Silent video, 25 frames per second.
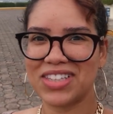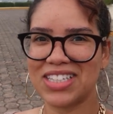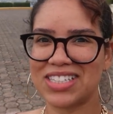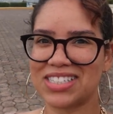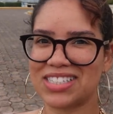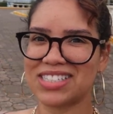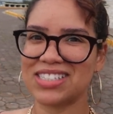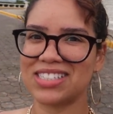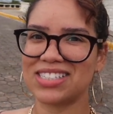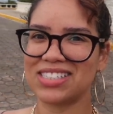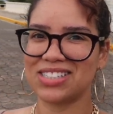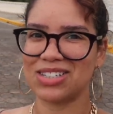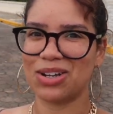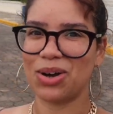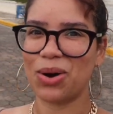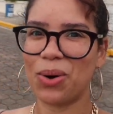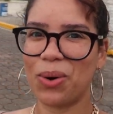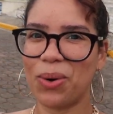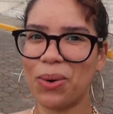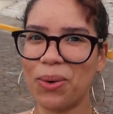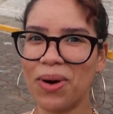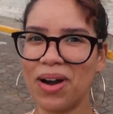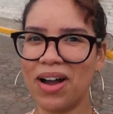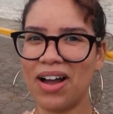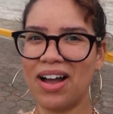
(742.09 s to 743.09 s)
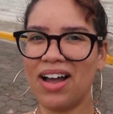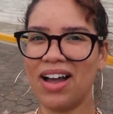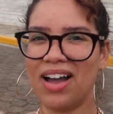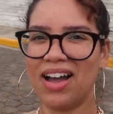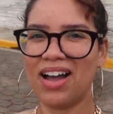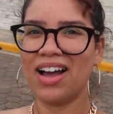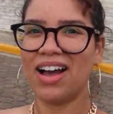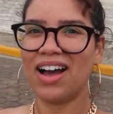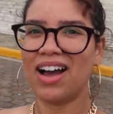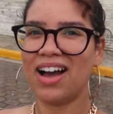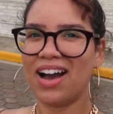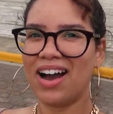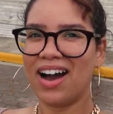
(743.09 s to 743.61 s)
This is so,
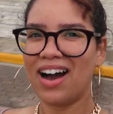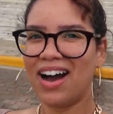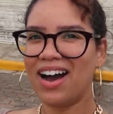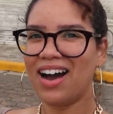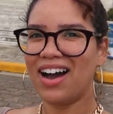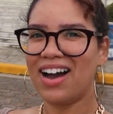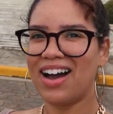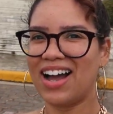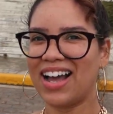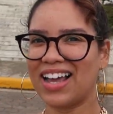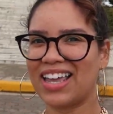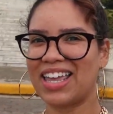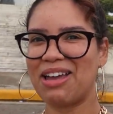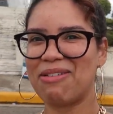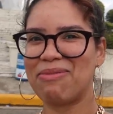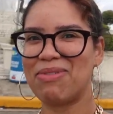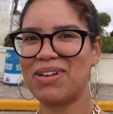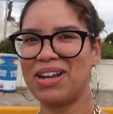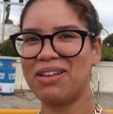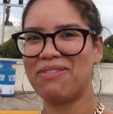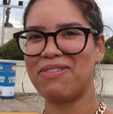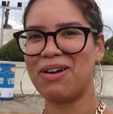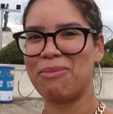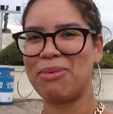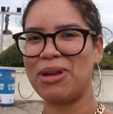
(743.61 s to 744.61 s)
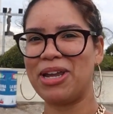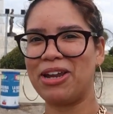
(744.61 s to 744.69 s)
ah, oh, I can't believe I'm